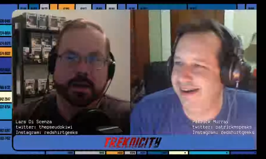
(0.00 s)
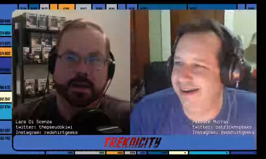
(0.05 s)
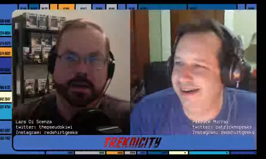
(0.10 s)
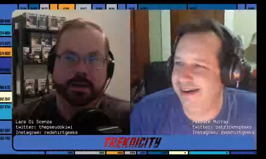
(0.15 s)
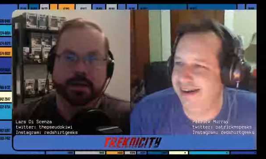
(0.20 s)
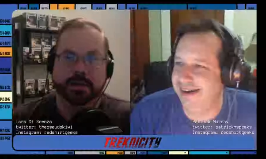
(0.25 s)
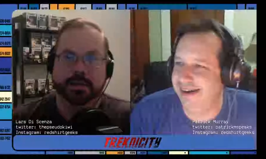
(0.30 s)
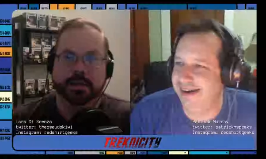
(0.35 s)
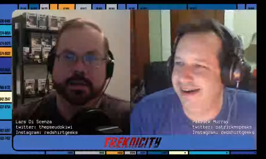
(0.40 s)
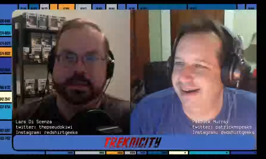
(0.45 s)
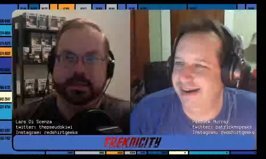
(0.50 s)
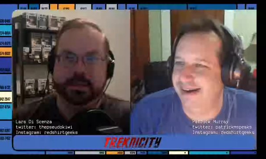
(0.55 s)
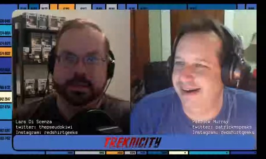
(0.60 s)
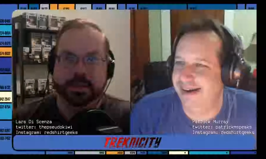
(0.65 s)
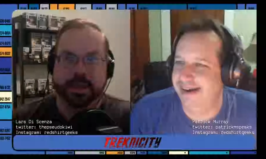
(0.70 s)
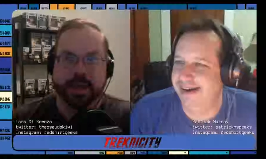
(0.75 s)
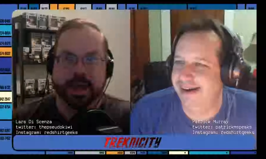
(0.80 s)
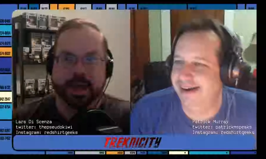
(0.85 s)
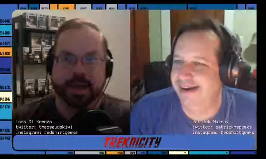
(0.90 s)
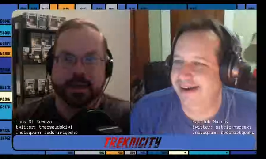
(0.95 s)
Speaker 1: is
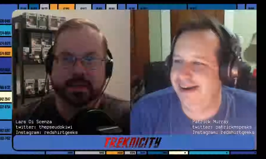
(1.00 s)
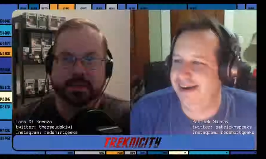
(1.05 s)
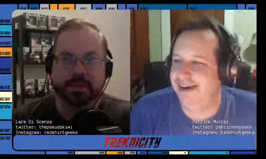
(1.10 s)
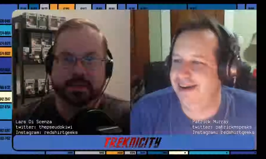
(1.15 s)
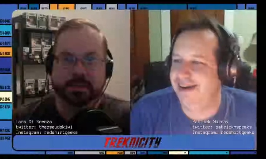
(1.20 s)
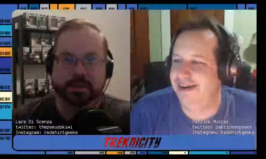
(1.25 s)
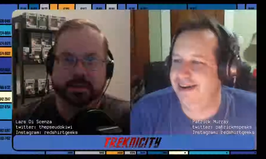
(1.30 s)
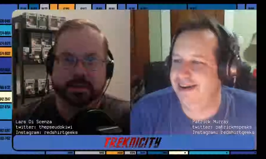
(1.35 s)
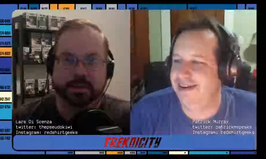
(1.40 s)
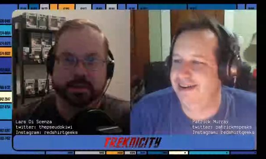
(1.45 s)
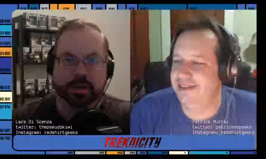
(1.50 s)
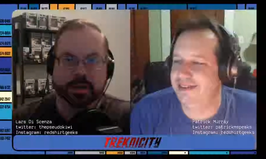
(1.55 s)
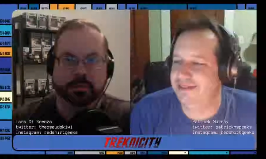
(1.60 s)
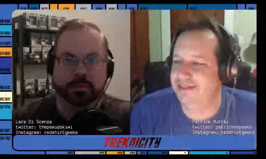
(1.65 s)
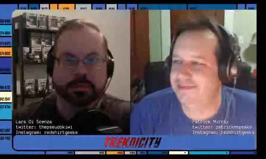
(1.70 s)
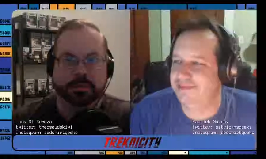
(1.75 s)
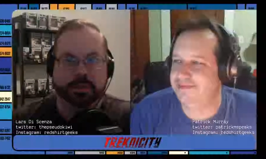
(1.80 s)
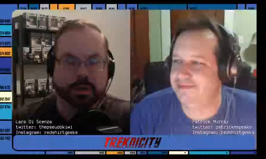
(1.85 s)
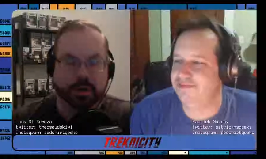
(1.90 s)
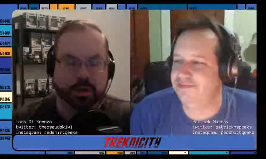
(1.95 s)
that there
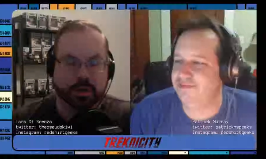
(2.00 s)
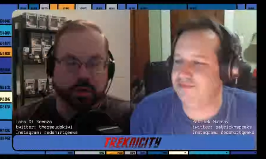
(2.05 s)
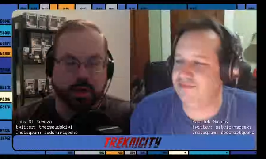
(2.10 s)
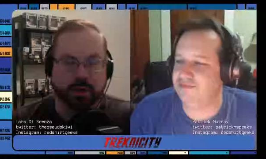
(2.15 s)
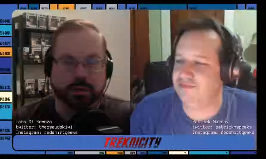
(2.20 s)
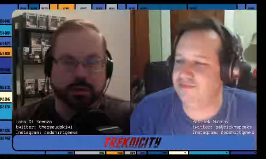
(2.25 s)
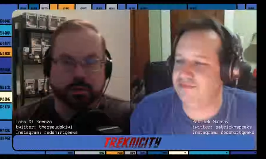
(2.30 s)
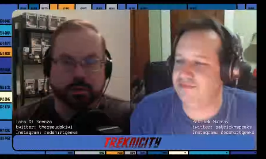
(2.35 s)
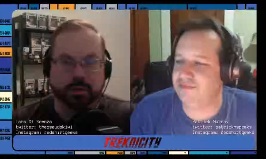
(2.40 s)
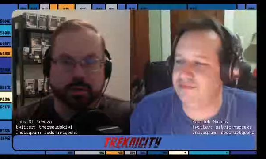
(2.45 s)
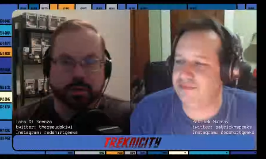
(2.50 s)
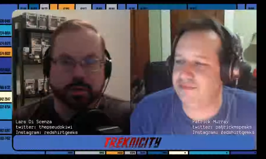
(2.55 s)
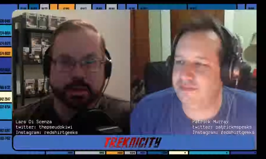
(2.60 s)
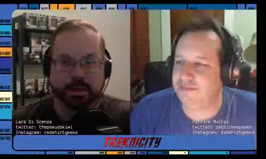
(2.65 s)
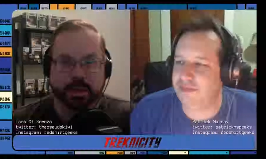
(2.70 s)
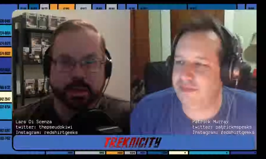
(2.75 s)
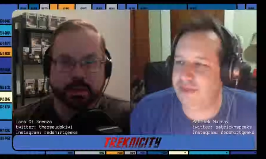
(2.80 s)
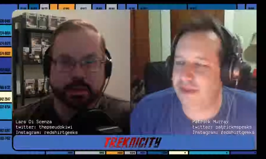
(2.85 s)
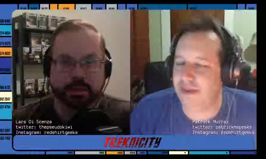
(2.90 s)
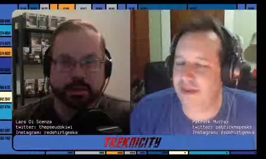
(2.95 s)
was a clause
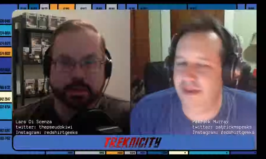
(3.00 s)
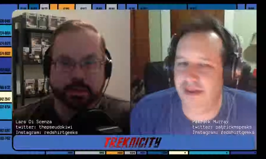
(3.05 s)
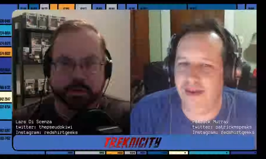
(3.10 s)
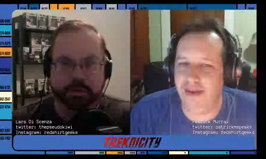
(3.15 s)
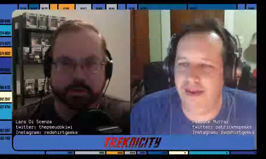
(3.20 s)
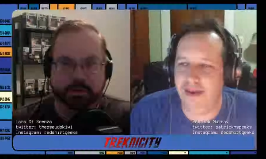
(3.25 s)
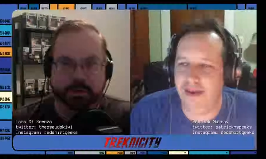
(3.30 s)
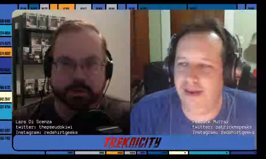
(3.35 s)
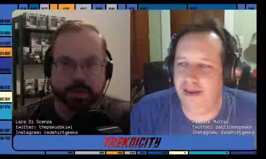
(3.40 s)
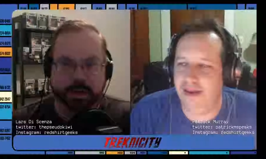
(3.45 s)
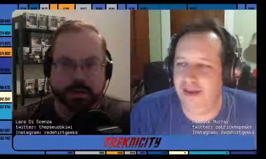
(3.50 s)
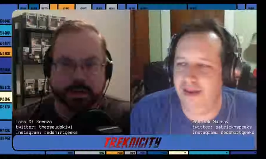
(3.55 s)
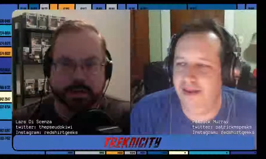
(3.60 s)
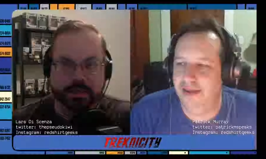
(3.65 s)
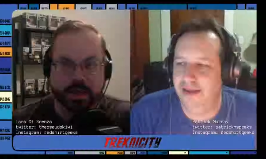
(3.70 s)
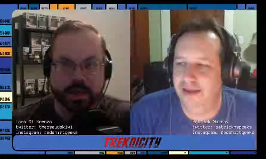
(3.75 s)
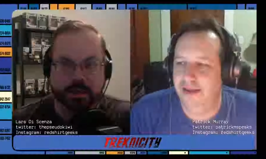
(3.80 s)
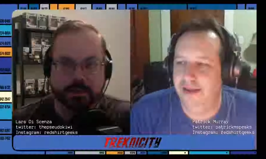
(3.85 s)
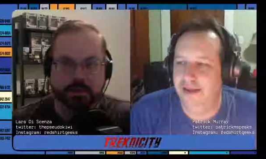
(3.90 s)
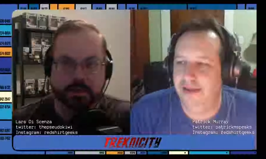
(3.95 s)
written into his
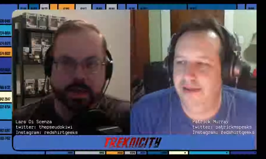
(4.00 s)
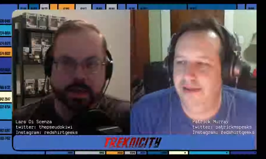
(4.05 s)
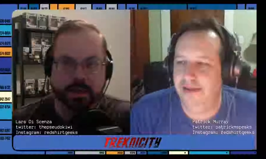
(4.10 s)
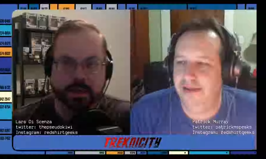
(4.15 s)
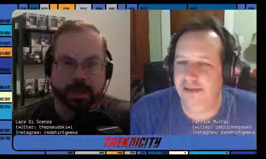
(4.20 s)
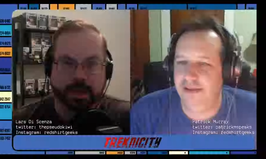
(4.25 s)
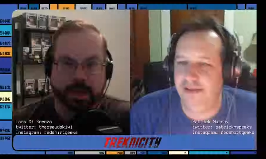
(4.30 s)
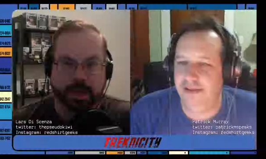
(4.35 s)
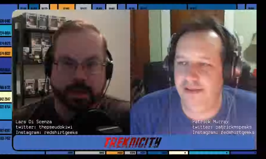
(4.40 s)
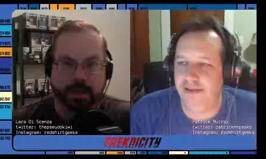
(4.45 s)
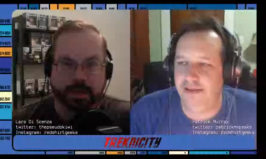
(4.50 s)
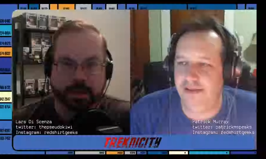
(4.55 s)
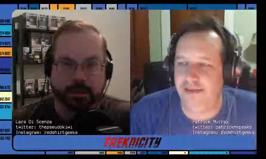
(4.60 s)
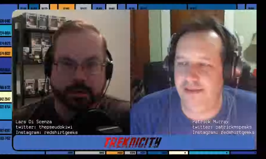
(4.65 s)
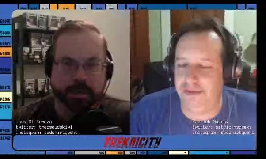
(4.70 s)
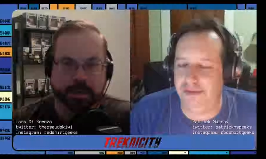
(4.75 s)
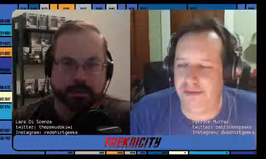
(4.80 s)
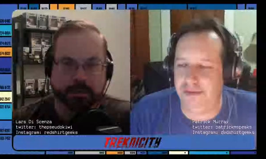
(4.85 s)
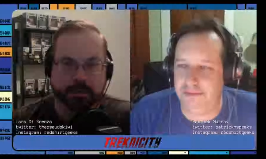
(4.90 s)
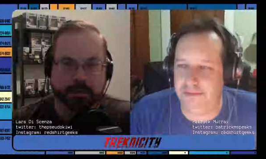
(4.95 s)
contract and
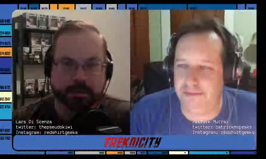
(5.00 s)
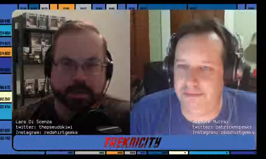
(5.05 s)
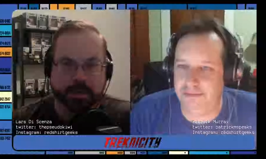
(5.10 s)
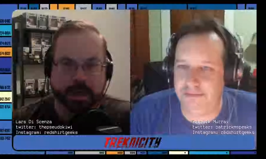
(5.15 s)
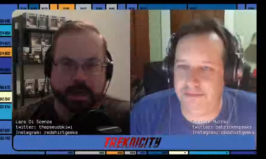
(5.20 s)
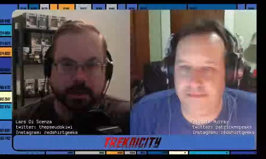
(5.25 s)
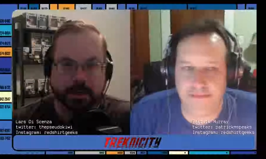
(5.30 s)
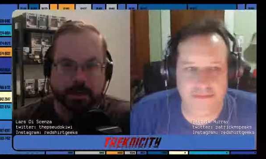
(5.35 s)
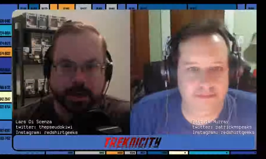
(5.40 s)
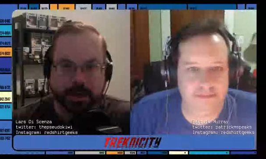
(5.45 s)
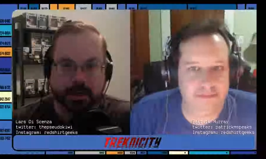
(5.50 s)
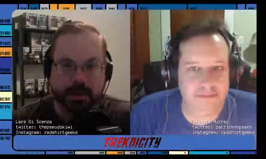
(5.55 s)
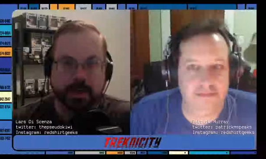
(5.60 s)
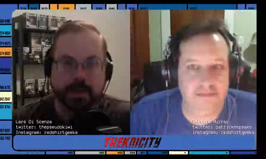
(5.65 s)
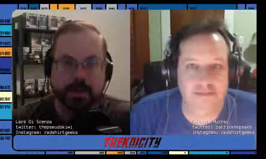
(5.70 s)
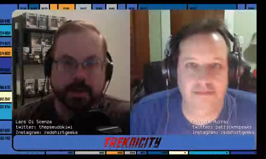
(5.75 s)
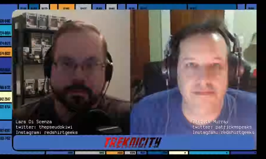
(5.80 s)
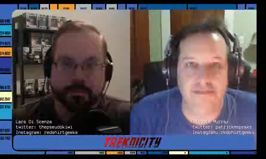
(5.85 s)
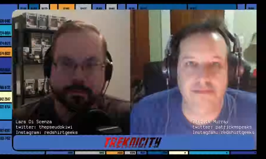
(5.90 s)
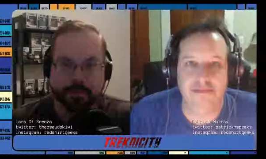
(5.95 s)
Leonard Nimoy's contract
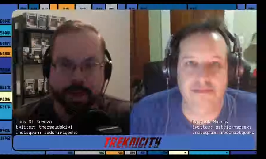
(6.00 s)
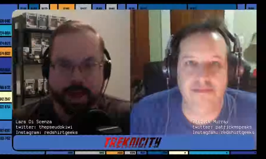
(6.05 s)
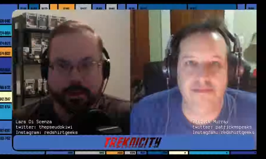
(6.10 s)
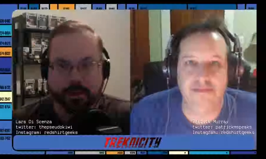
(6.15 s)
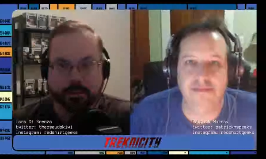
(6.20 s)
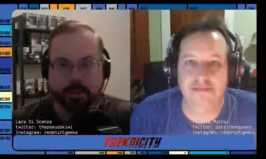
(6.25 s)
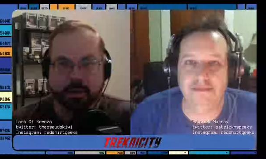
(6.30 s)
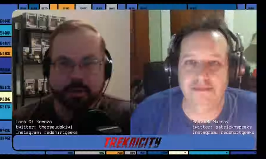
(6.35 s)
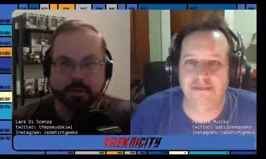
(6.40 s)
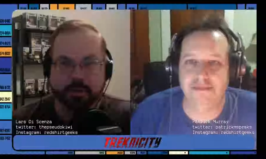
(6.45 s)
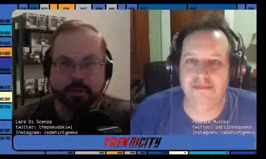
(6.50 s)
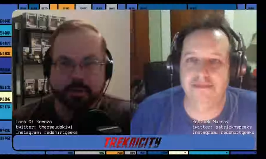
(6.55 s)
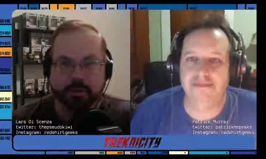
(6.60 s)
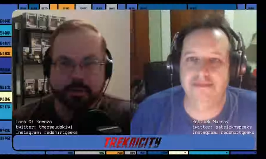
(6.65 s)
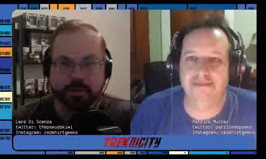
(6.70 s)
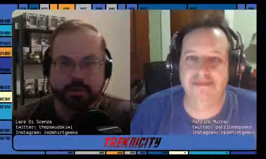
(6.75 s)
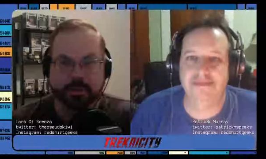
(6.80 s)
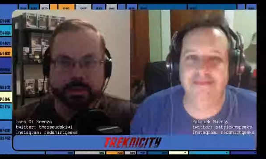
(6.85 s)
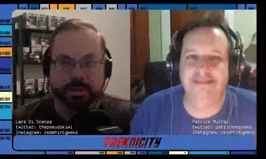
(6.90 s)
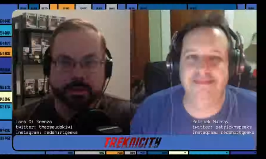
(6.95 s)
back while they were
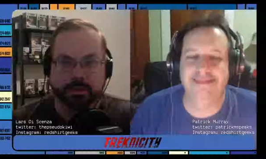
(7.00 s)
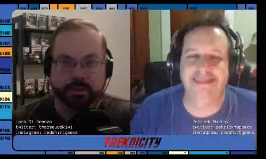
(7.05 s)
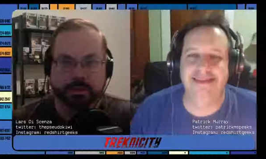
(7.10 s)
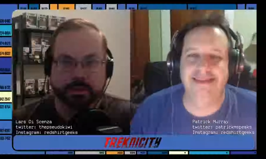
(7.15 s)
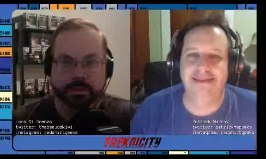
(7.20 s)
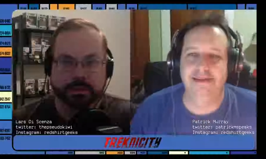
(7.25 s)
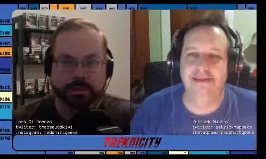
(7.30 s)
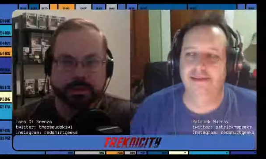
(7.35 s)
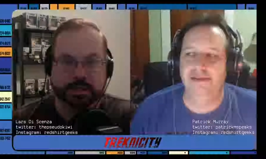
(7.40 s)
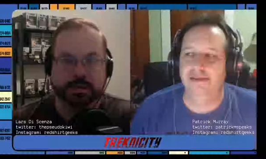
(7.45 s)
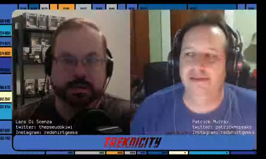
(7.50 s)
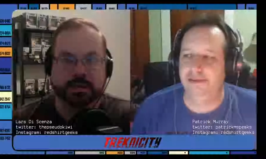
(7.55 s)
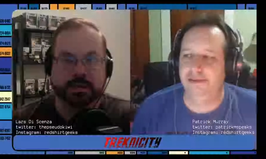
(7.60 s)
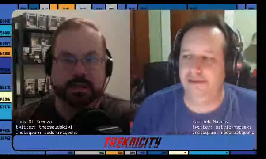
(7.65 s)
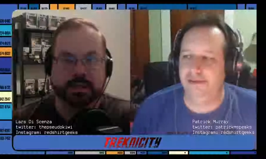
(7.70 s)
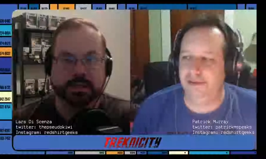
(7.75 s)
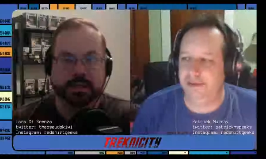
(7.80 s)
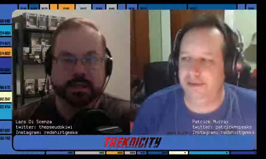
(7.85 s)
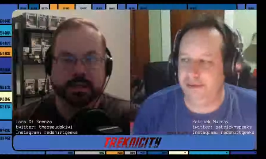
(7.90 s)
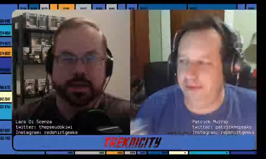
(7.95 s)
filming the original series